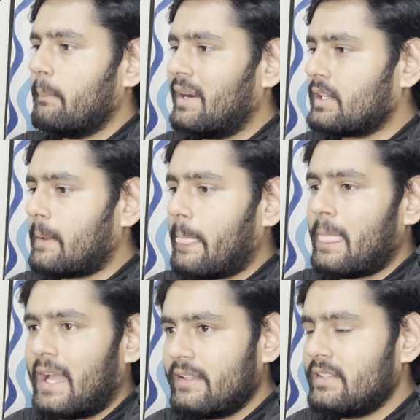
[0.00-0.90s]
But
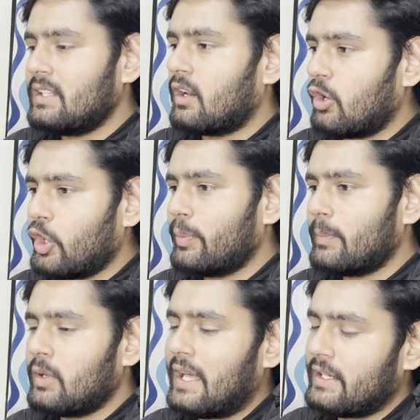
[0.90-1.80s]
I've seen a lot of
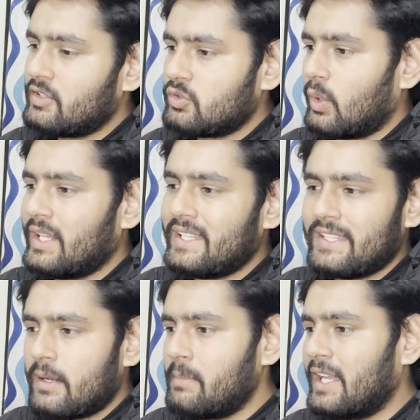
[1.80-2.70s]
people are installing in
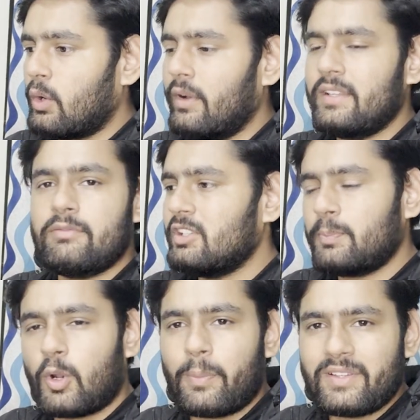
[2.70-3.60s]
their Mac OS
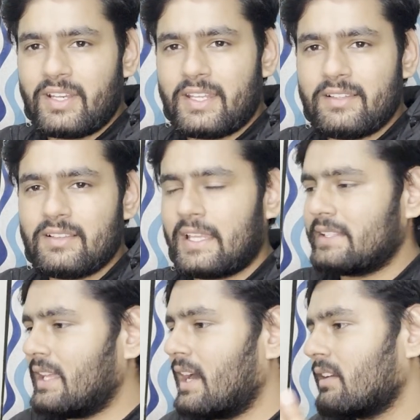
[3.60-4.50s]
with proper settings,
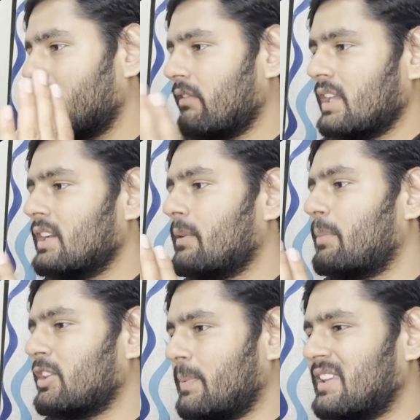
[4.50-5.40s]
like they are giving it
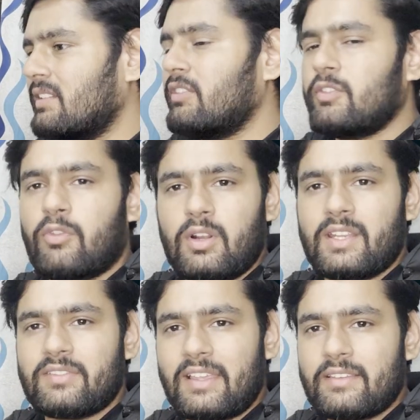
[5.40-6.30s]
a specific
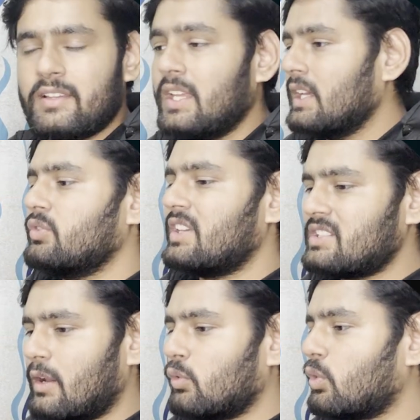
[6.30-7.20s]
folder section. You
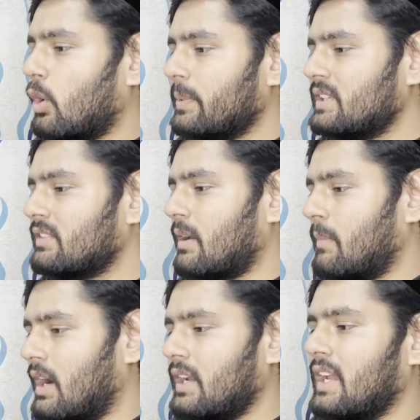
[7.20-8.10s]
just have to copy this
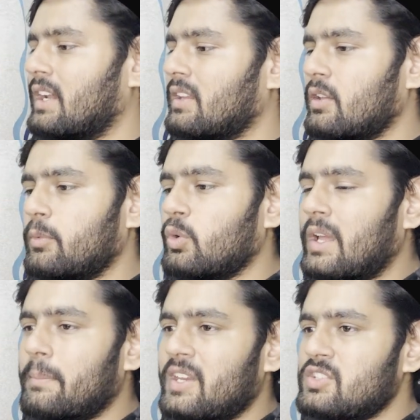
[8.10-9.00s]
command, and you
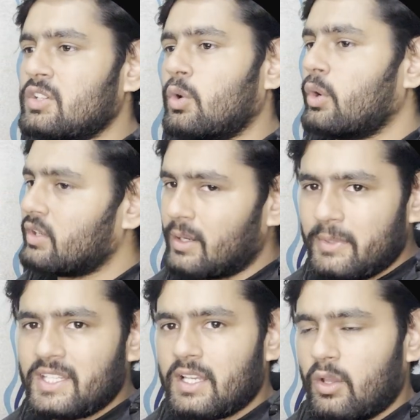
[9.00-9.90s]
can paste in your
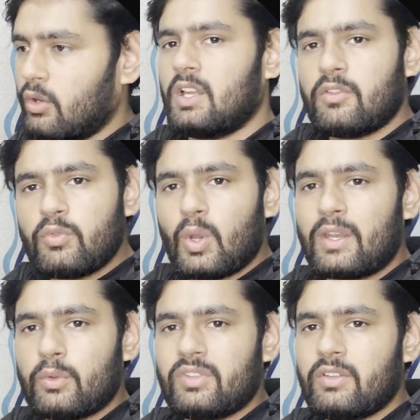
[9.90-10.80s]
terminal, or and if you
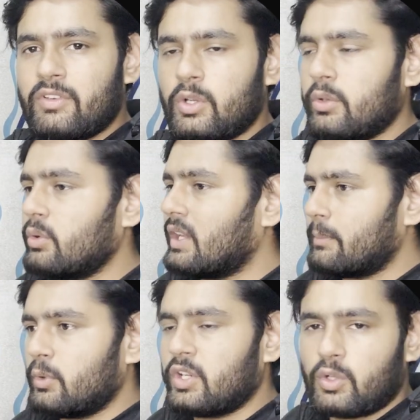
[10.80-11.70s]
are using Windows, you
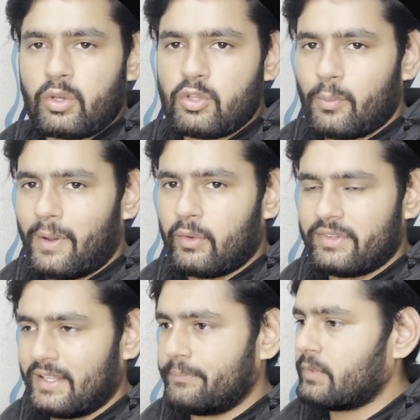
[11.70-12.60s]
can put it on your
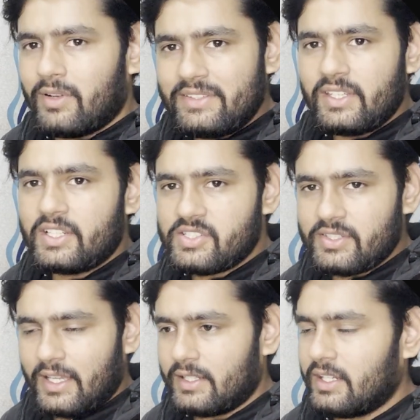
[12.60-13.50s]
PowerShell. Once it's
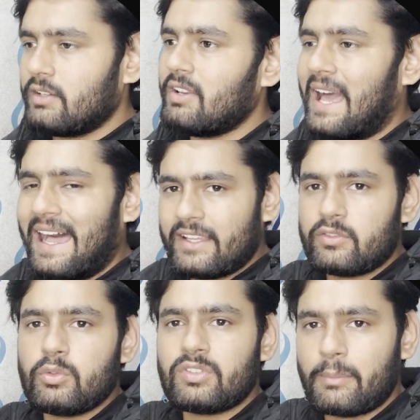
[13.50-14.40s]
done, it will
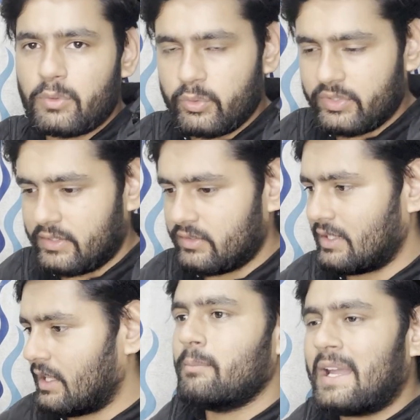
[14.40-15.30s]
ask you some questions.
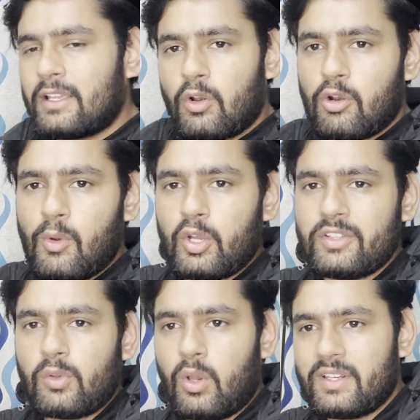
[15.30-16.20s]
My CloudBot
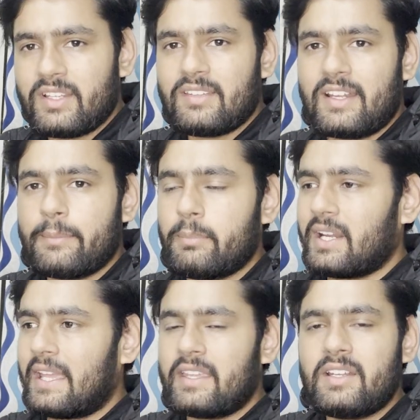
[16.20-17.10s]
is already set up, but
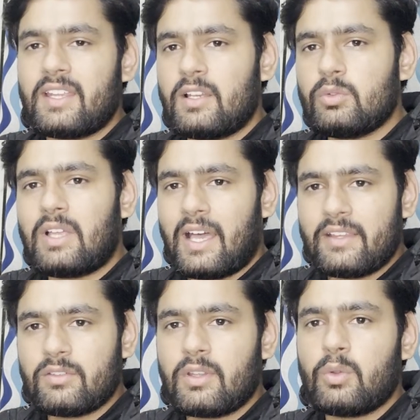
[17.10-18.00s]
I can tell you the
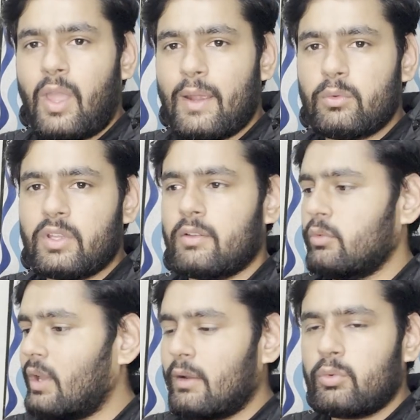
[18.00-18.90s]
answer you have to give.
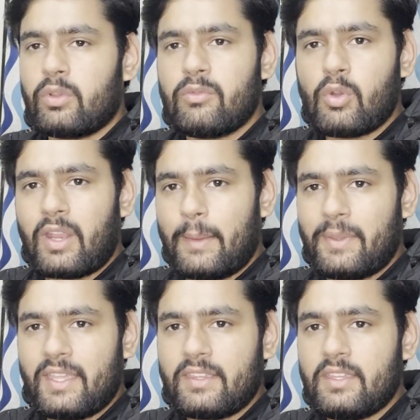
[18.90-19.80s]
You have to give your
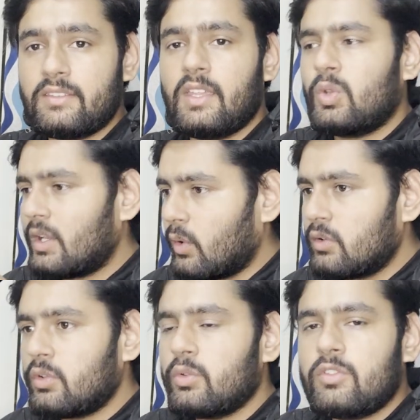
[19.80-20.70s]
API keys. You can
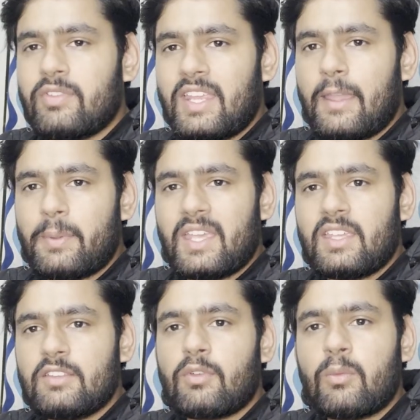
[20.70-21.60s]
also use free API
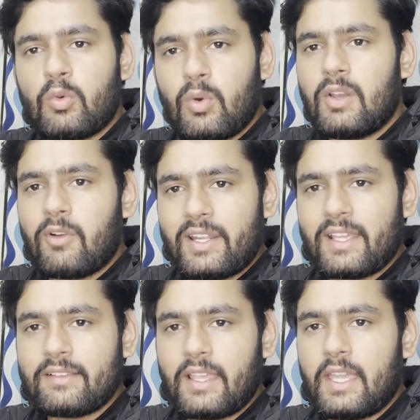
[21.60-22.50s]
keys from Google
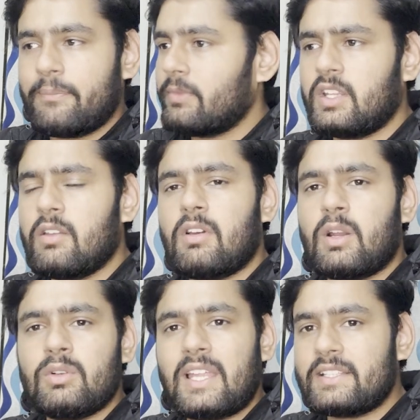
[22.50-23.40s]
Vertex AI. It gives
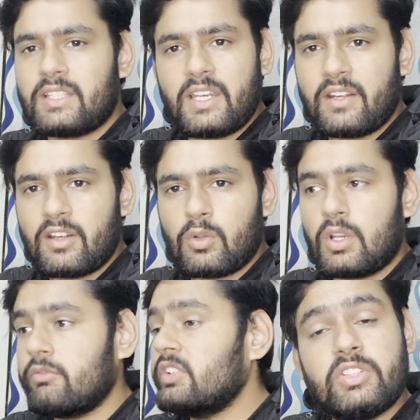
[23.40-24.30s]
around like
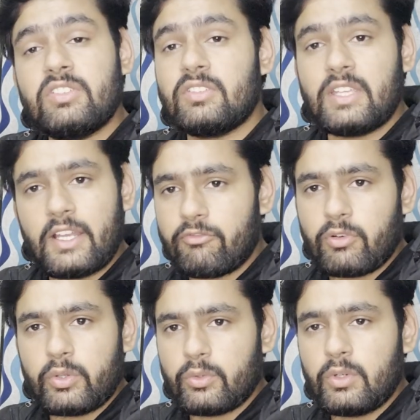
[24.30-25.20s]
$300, which is enough
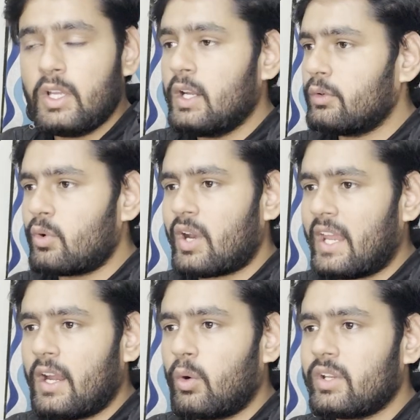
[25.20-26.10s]
for you to
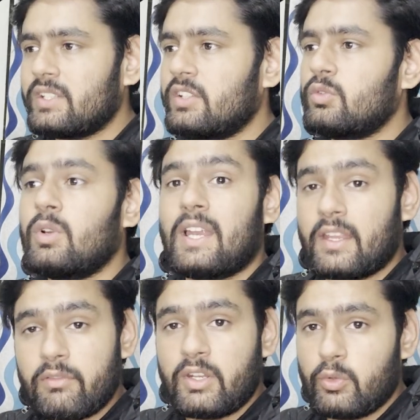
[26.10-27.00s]
try out this tool and
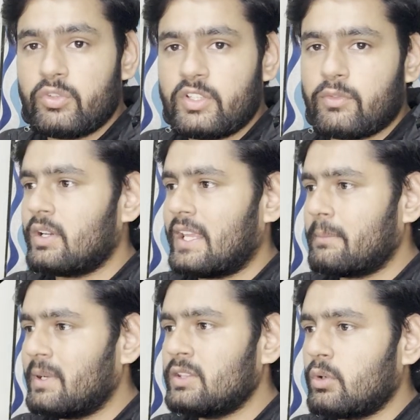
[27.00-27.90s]
even use it for like
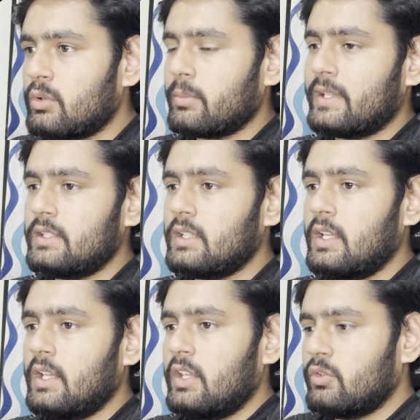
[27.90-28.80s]
month or 2 months.
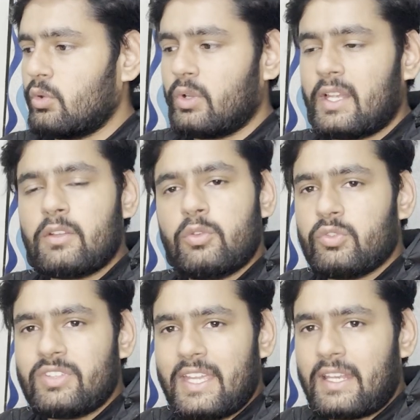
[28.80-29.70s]
So you can
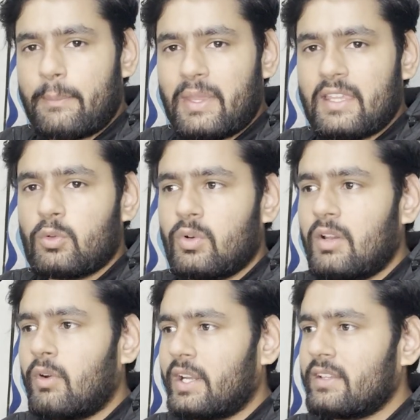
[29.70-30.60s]
use that API,
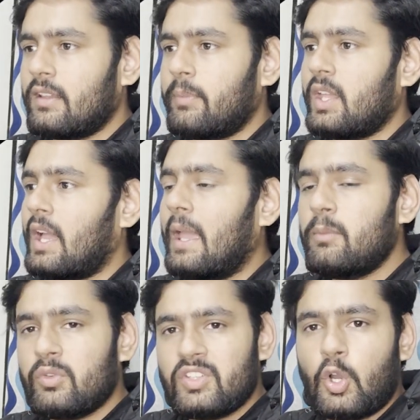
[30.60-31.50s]
Google Vertex API.
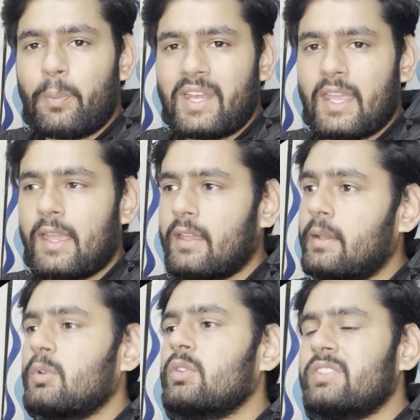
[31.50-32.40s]
I'm using OpenAI
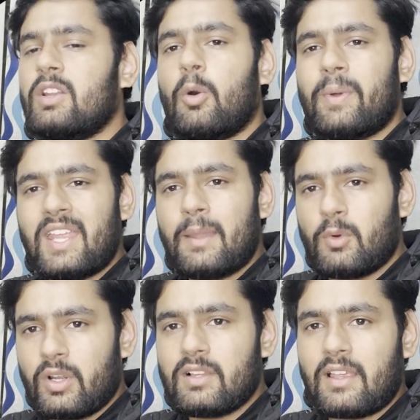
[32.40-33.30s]
because their OpenAI
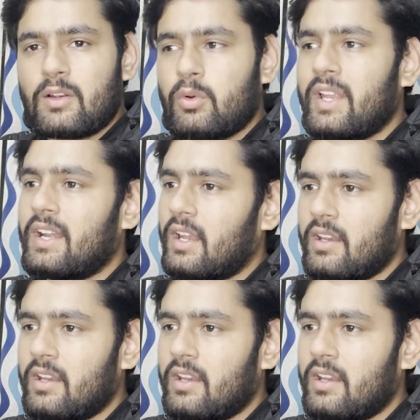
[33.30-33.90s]
models are good and